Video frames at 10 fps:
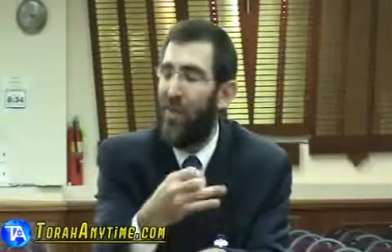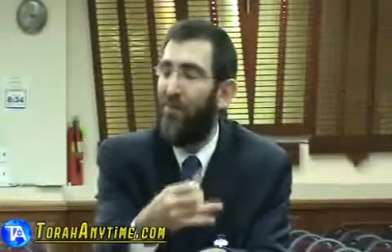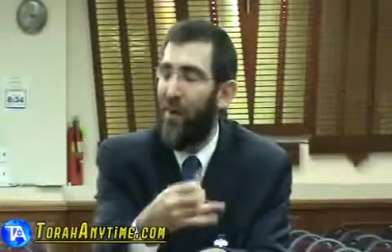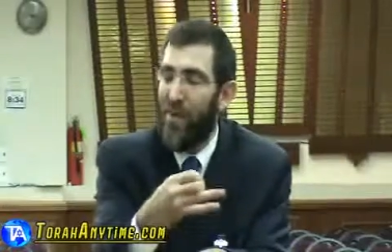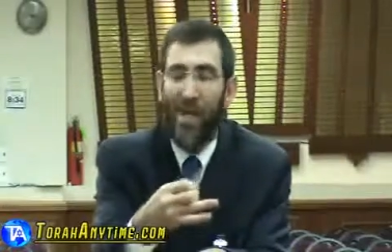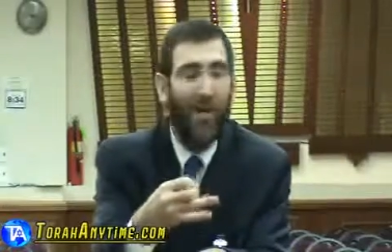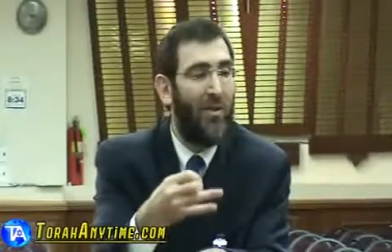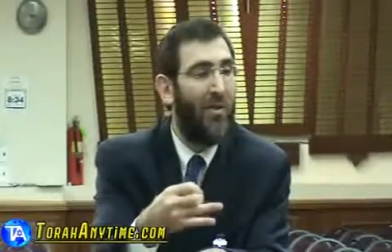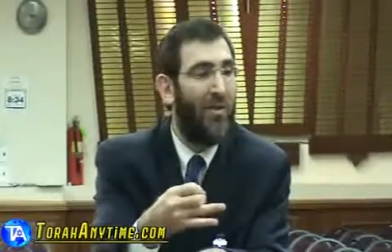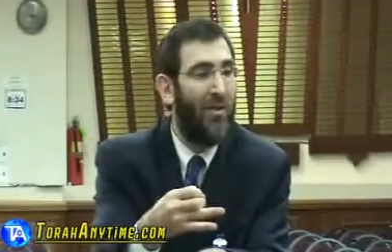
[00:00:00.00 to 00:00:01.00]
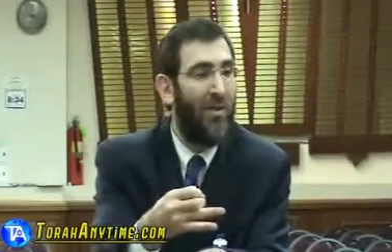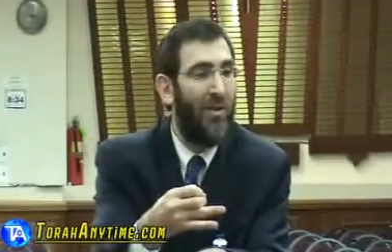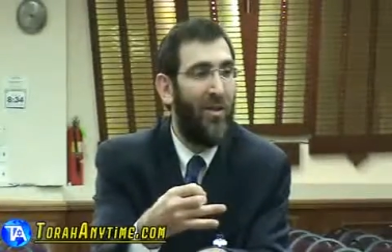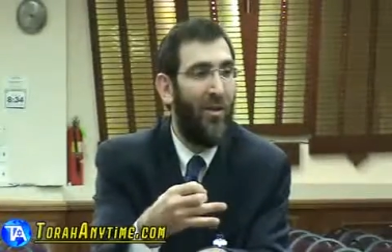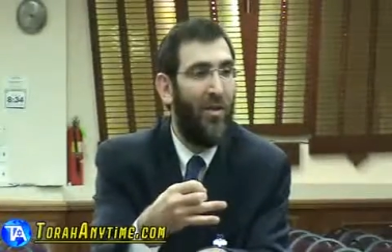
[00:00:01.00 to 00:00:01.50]
to somebody else,
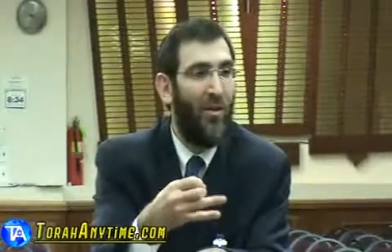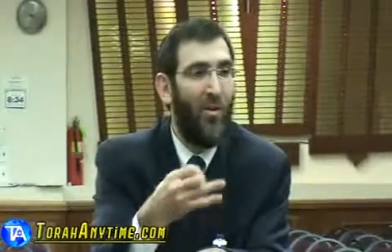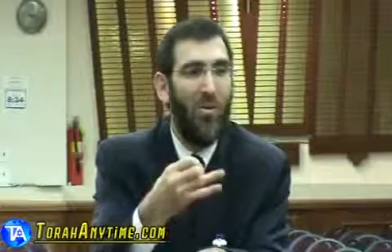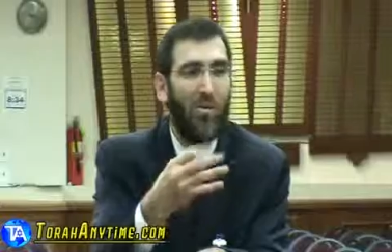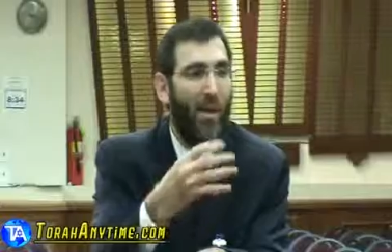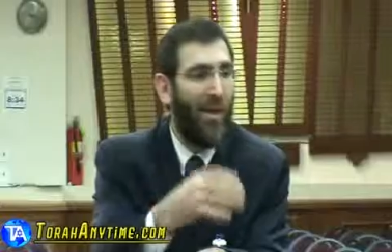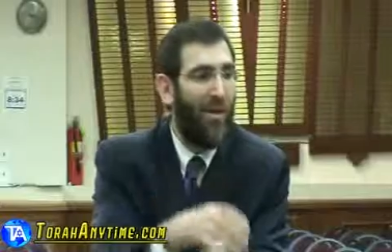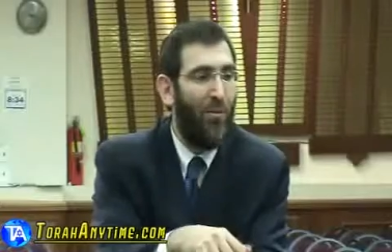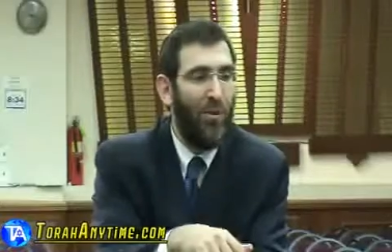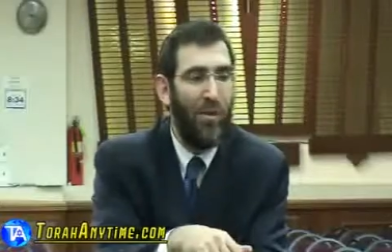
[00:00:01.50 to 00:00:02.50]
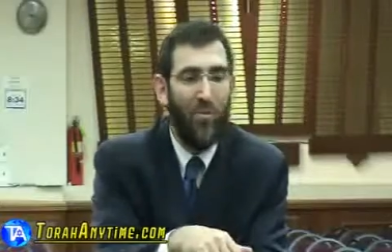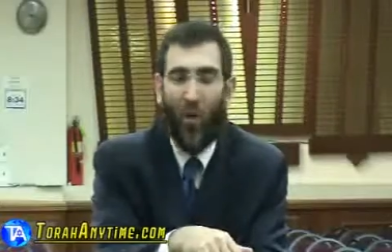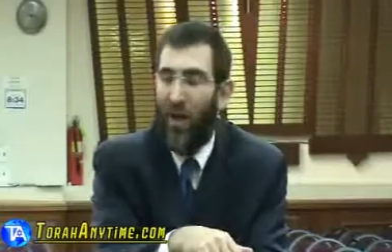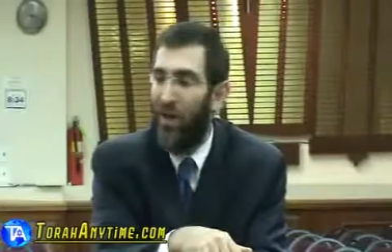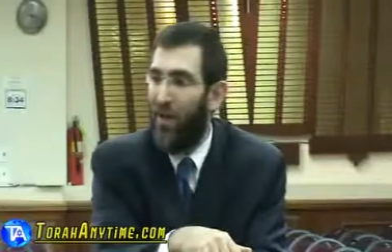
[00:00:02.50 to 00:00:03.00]
we respect that
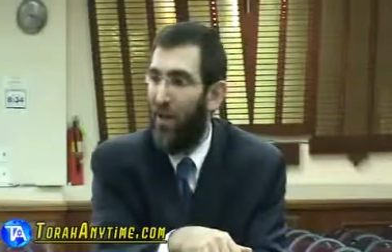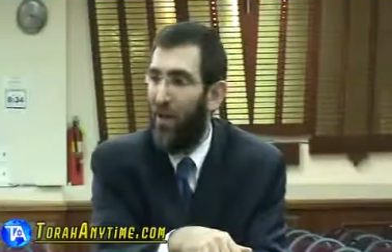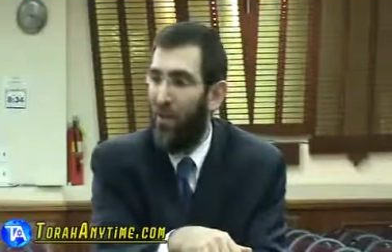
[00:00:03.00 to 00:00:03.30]
person. Why?